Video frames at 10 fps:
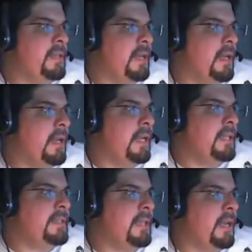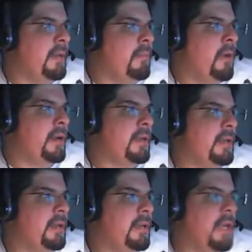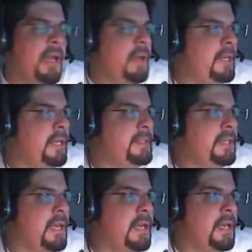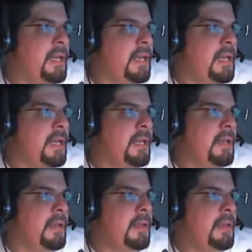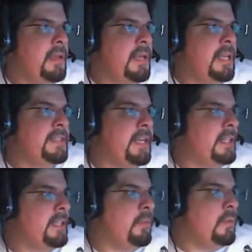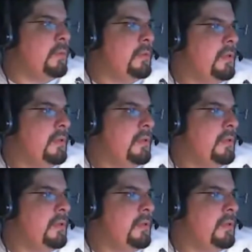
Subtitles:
a mark. I mean, it's a incidental wound.